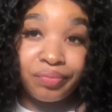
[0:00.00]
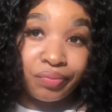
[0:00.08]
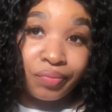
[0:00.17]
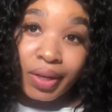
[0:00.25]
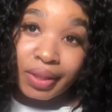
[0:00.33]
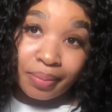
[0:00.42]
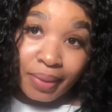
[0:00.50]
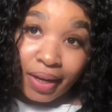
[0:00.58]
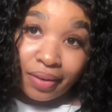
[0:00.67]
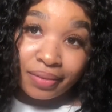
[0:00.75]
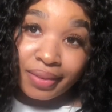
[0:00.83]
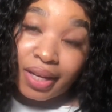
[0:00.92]
them
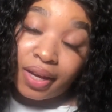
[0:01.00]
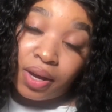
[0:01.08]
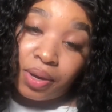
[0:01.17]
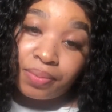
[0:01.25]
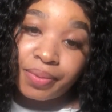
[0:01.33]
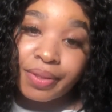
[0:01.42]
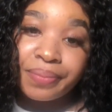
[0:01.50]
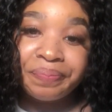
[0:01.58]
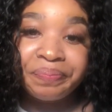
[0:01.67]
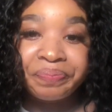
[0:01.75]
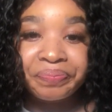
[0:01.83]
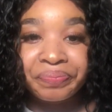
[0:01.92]
down. It helps.
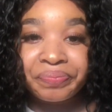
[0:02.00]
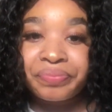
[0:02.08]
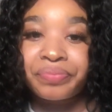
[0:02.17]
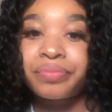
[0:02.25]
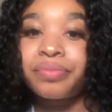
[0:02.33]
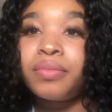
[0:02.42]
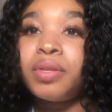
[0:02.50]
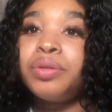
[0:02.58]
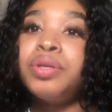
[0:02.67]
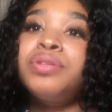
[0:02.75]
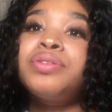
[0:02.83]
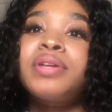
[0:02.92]

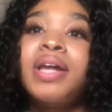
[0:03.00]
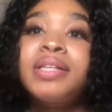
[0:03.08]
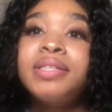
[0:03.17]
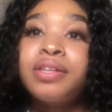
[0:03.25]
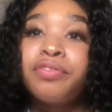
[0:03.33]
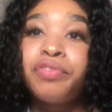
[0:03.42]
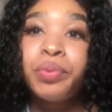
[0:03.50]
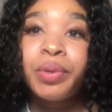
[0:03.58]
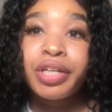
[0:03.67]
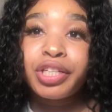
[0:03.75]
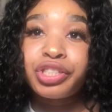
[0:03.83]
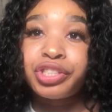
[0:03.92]
So that's
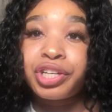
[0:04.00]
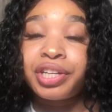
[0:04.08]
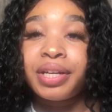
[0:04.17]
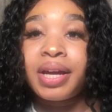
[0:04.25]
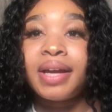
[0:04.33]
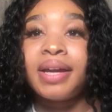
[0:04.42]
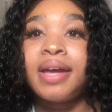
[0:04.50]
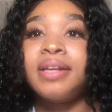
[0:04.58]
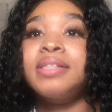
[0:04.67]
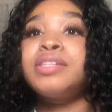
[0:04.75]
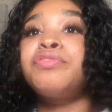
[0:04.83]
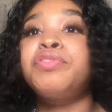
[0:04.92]
self-awareness journey. Again,
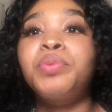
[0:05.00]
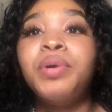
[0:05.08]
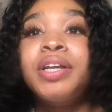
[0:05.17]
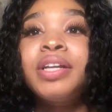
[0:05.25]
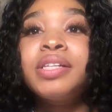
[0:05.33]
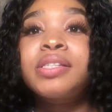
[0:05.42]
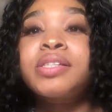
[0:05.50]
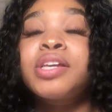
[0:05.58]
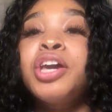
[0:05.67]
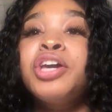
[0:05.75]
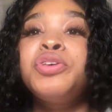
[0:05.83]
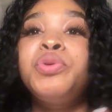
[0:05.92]
self-awareness,
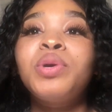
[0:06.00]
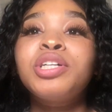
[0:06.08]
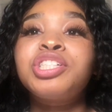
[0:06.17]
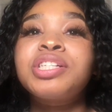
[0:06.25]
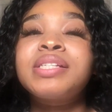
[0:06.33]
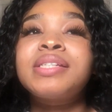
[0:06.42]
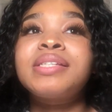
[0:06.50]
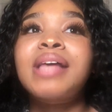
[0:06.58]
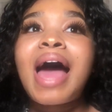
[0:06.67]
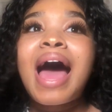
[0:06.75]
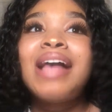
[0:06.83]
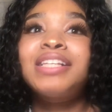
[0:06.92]
you are just
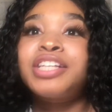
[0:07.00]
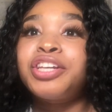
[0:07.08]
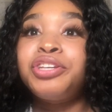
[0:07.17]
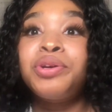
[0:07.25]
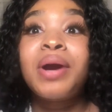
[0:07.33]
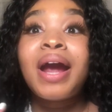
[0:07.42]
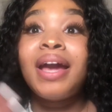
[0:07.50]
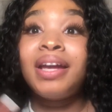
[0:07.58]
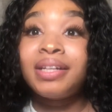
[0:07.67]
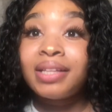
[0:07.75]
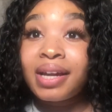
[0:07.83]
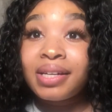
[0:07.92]
asking, you're
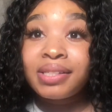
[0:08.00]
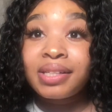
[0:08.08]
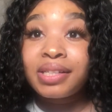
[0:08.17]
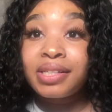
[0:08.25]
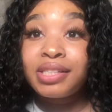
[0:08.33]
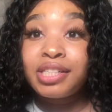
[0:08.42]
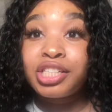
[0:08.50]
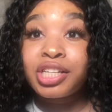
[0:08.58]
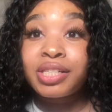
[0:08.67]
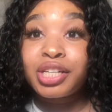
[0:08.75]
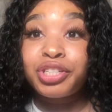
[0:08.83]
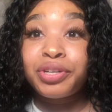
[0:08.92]
analyzing the
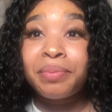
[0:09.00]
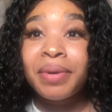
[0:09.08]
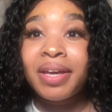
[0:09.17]
decisions that you